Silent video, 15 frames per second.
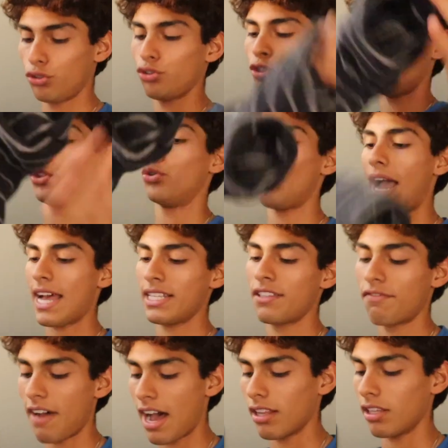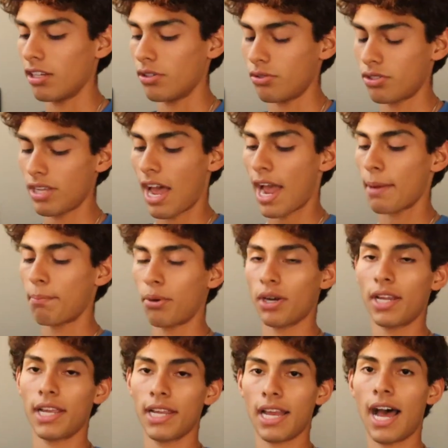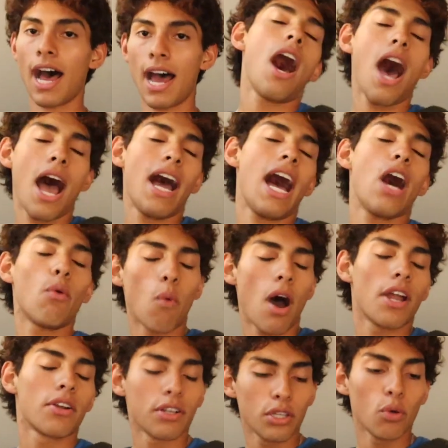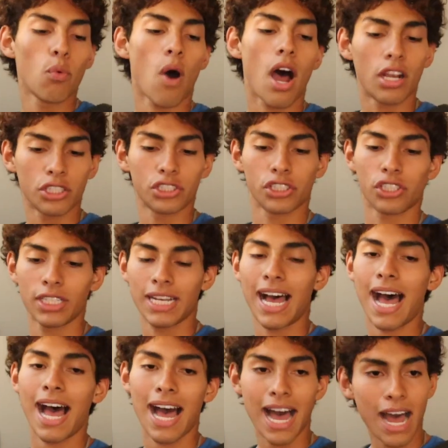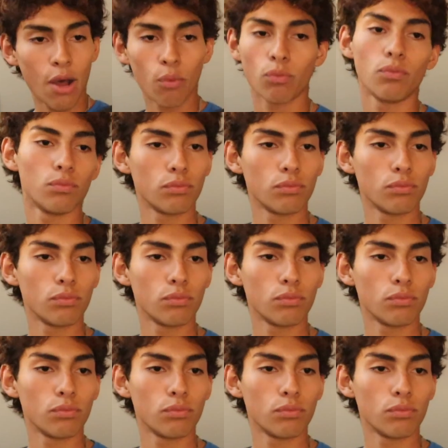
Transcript: do as follows. I put it in hot water in the washer and hot